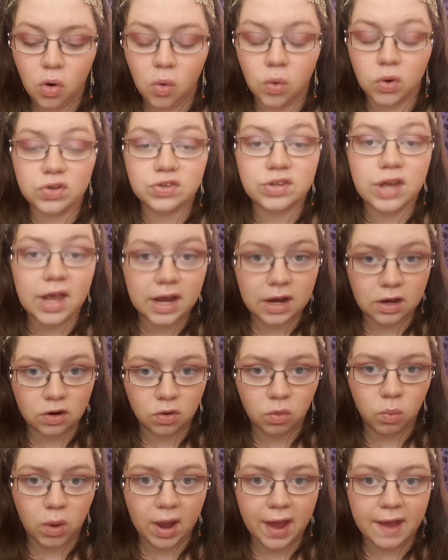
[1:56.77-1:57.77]
or taken
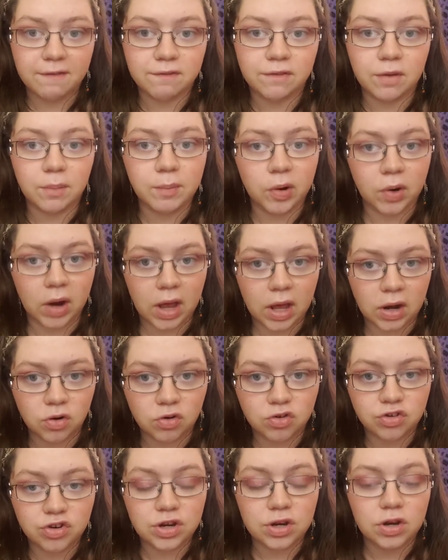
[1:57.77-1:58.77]
away from your
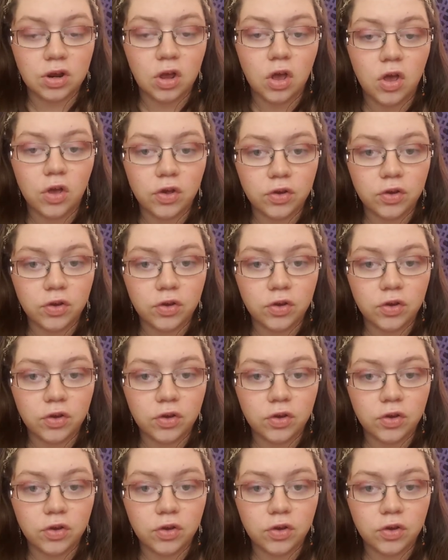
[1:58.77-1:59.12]
energy,